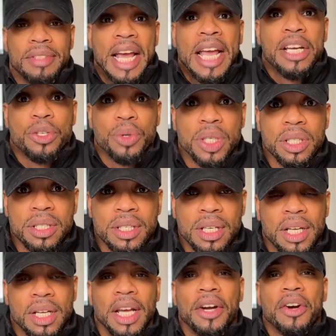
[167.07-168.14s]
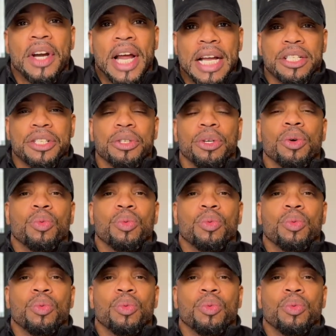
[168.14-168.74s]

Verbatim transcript: dangerous international